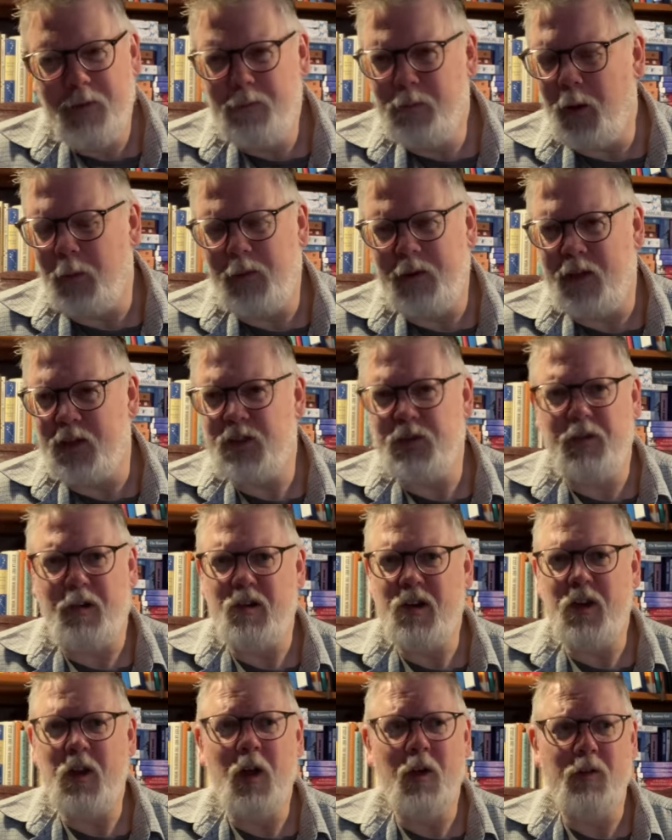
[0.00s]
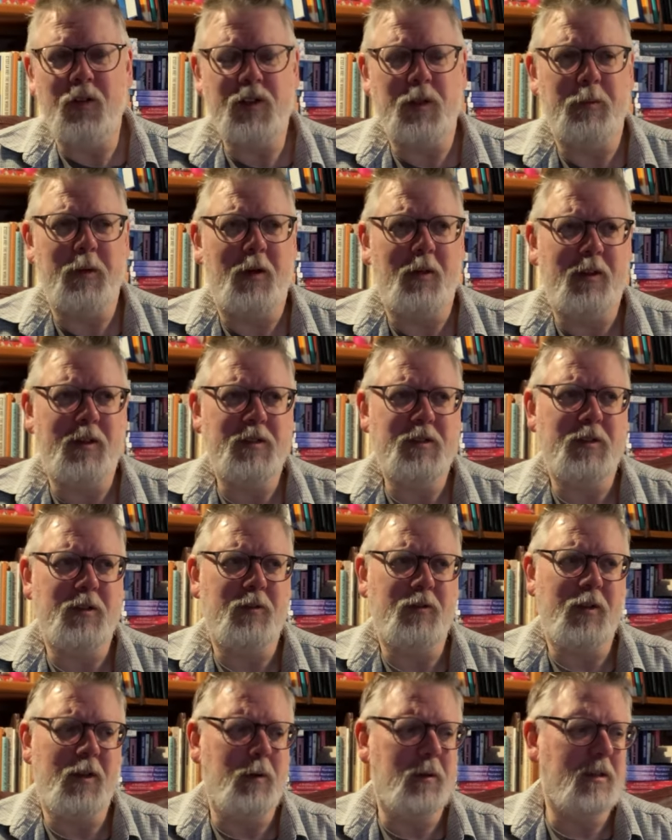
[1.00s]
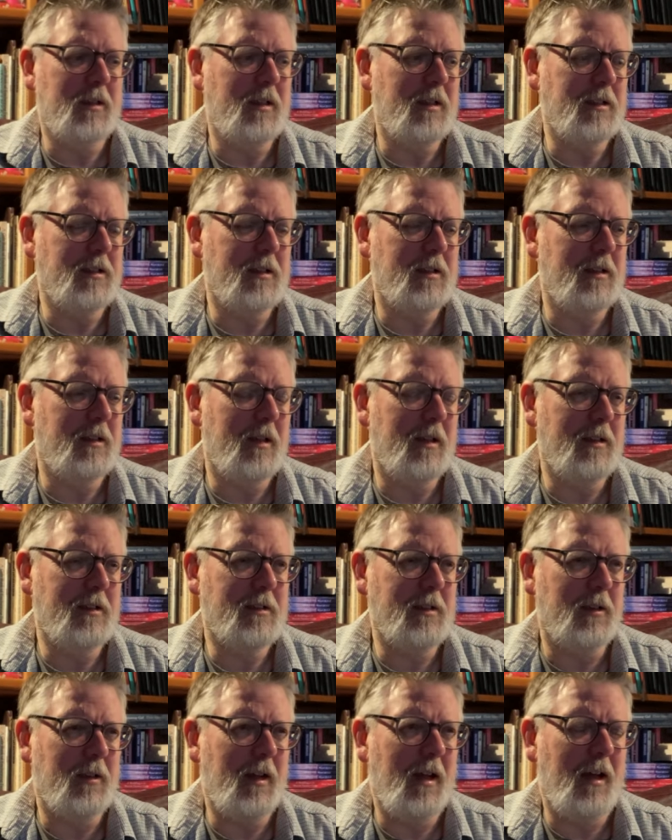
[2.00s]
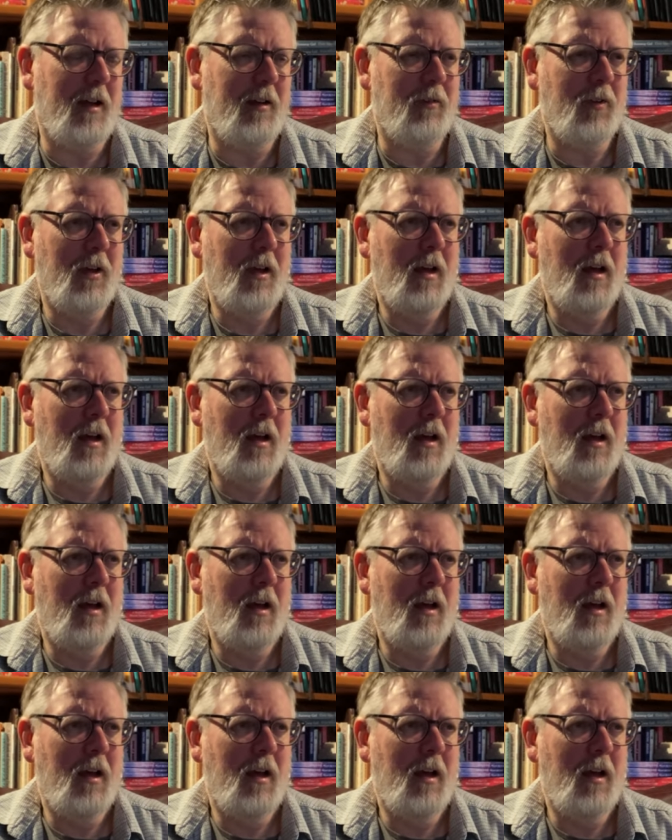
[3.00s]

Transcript: Publishers are very nervous about this stuff nowadays, and so they have